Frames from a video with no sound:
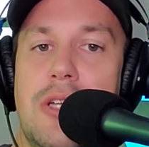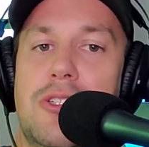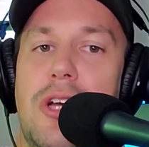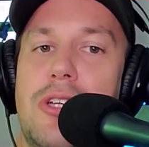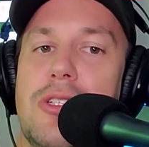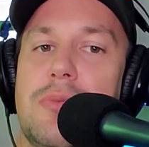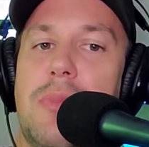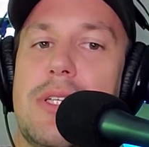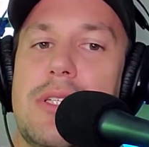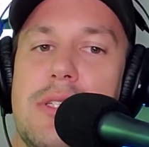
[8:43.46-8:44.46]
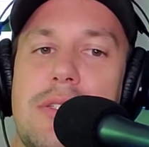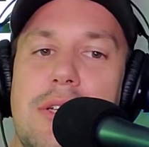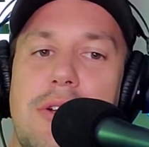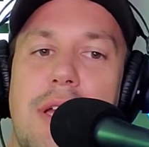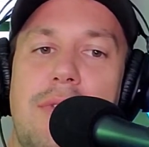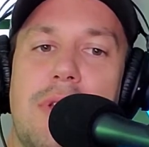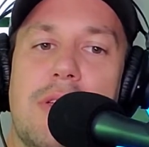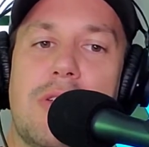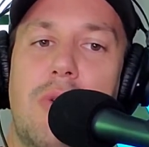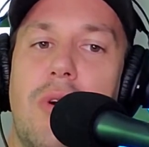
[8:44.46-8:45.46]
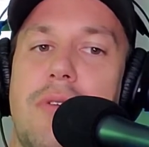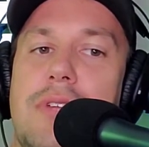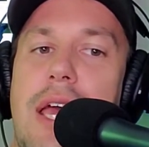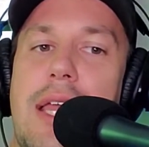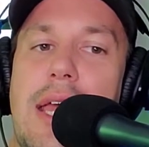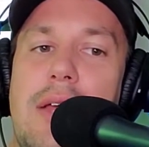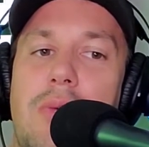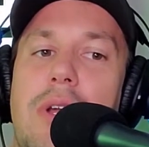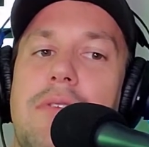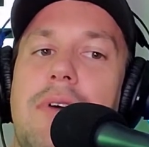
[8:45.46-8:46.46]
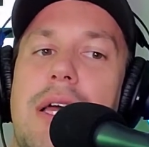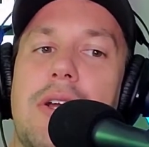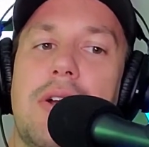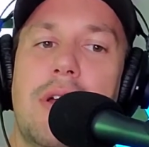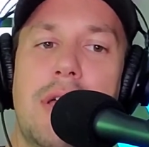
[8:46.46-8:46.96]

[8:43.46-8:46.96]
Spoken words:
Judges must consider giving the score of 10-8 when a fighter